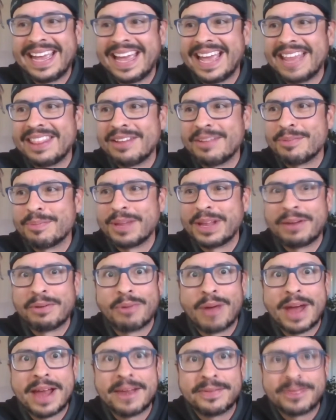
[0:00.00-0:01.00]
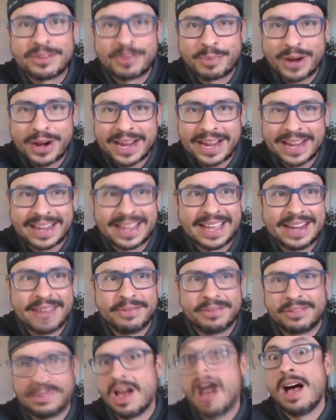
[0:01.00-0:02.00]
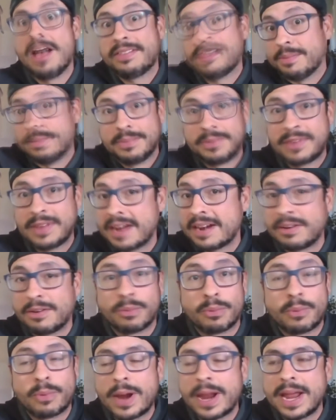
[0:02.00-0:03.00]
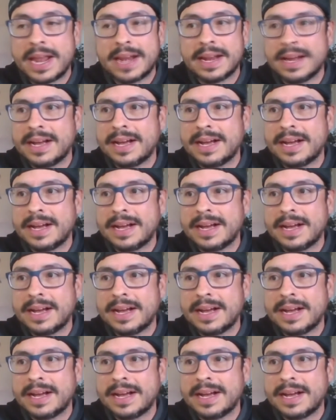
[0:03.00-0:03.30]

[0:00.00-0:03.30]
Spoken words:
And they were playing Rite of Spring, and it was awesome. It sounded great.